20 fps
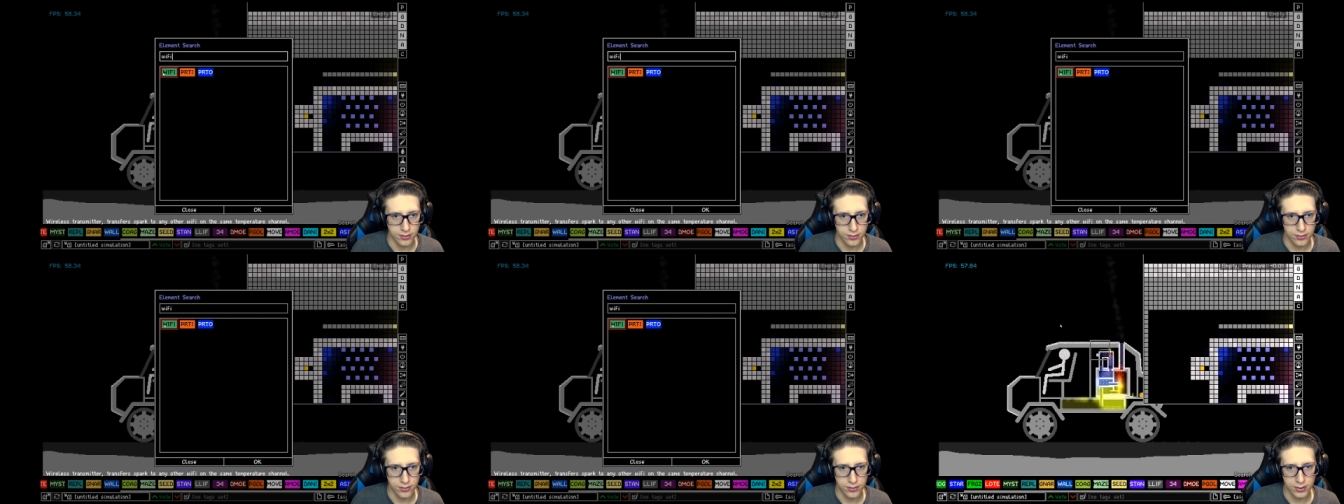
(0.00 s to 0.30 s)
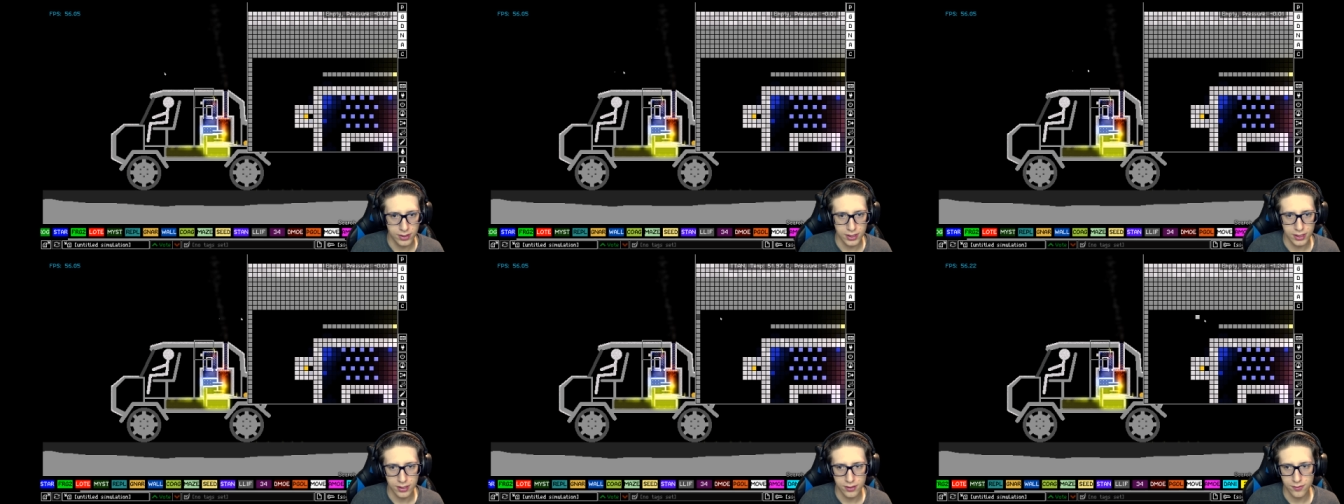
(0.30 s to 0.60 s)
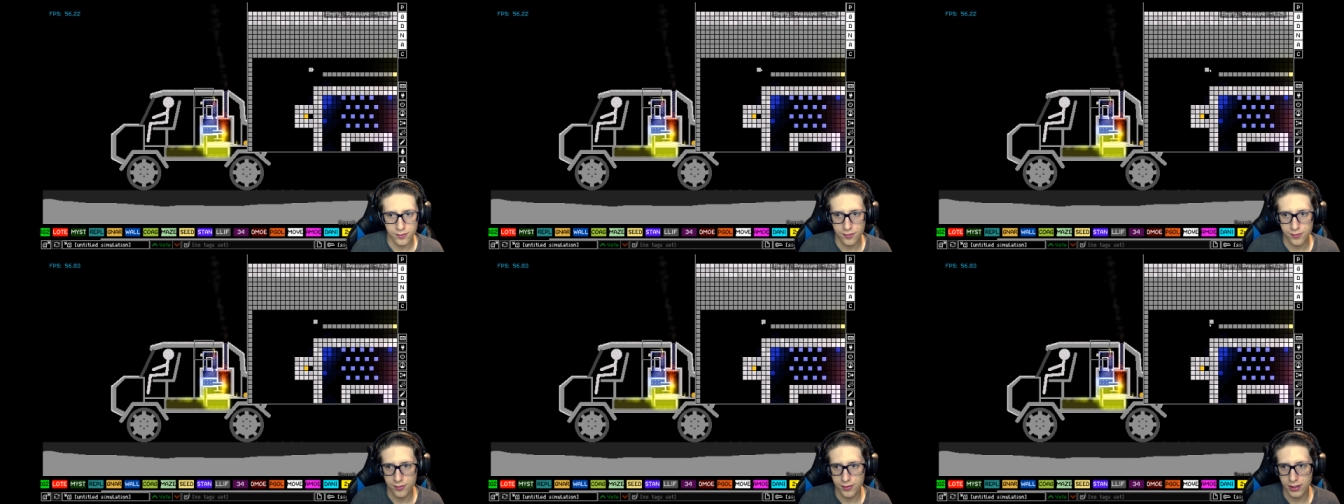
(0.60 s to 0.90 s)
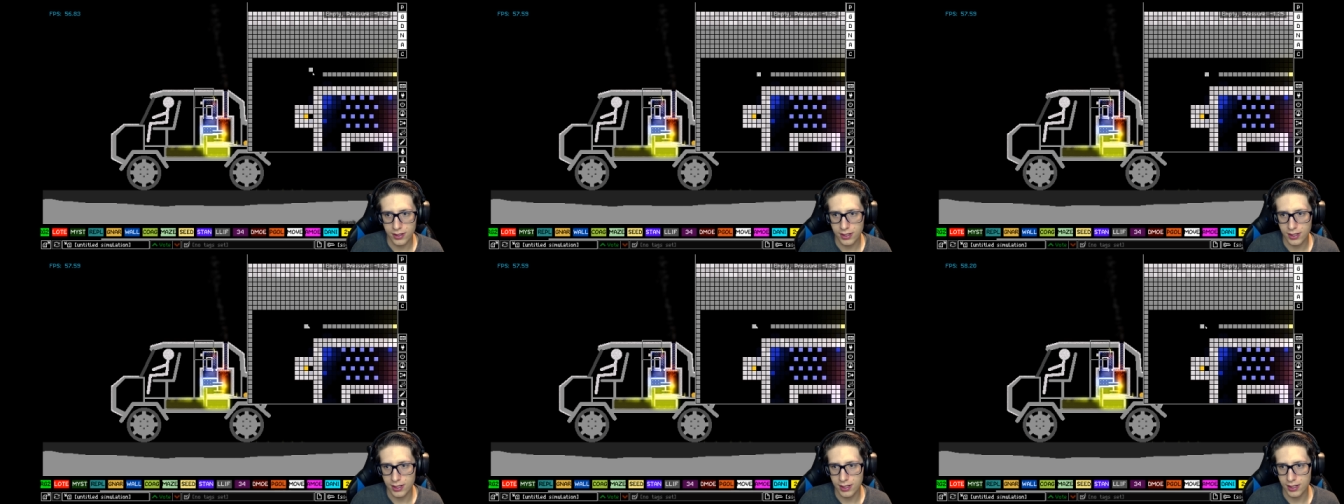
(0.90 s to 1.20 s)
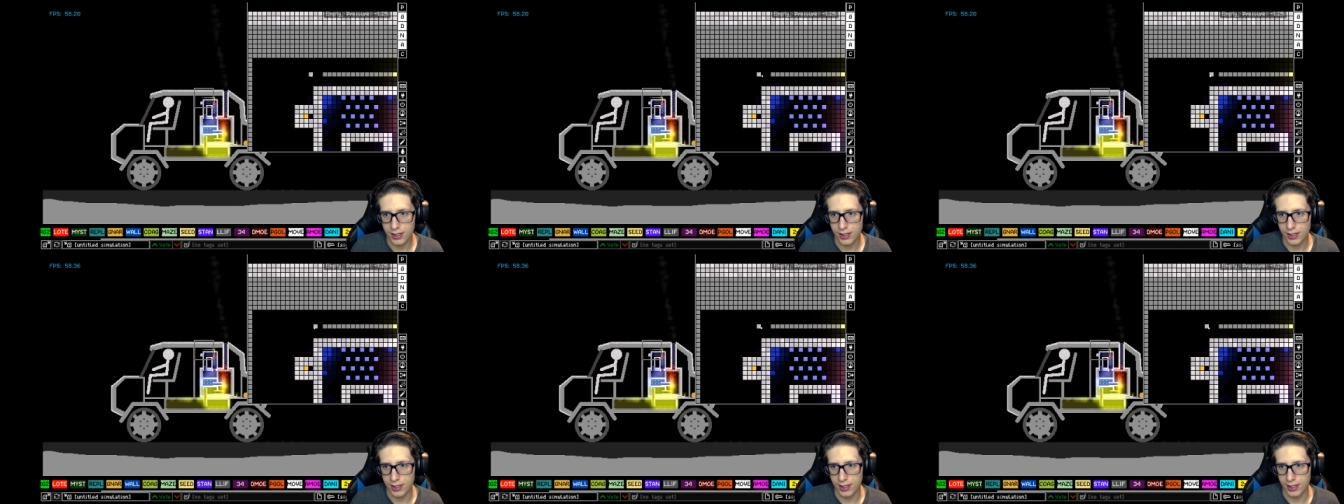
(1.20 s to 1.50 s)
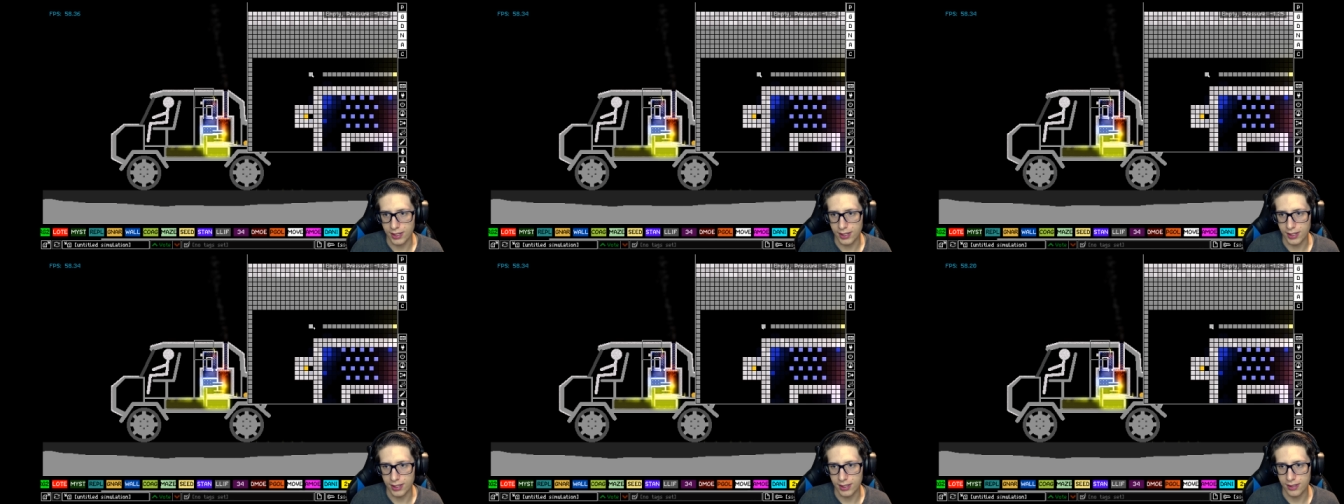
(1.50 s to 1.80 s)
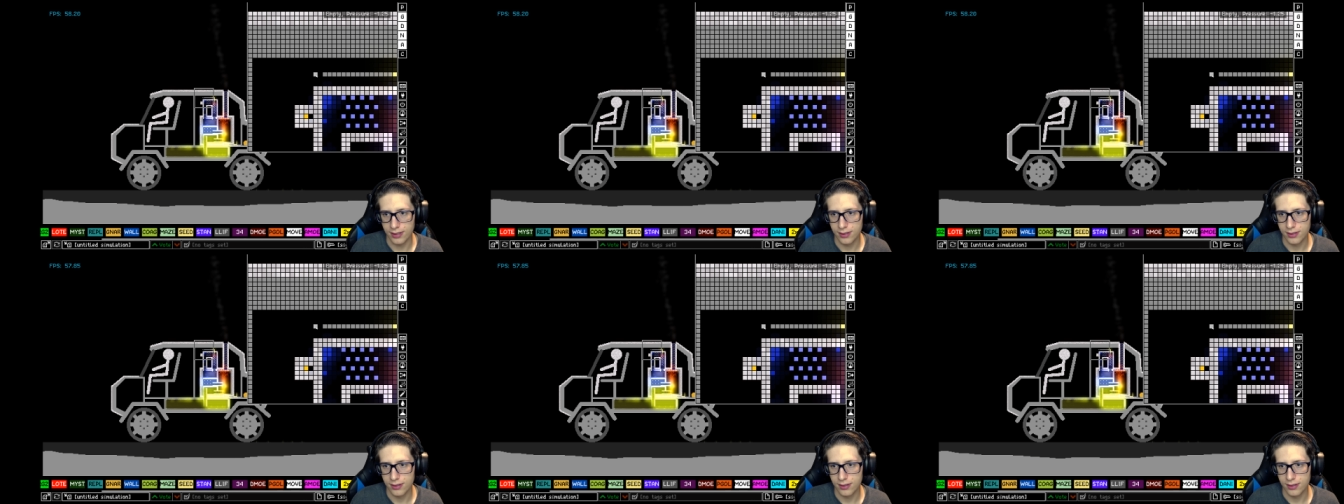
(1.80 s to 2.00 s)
Wi-Fi.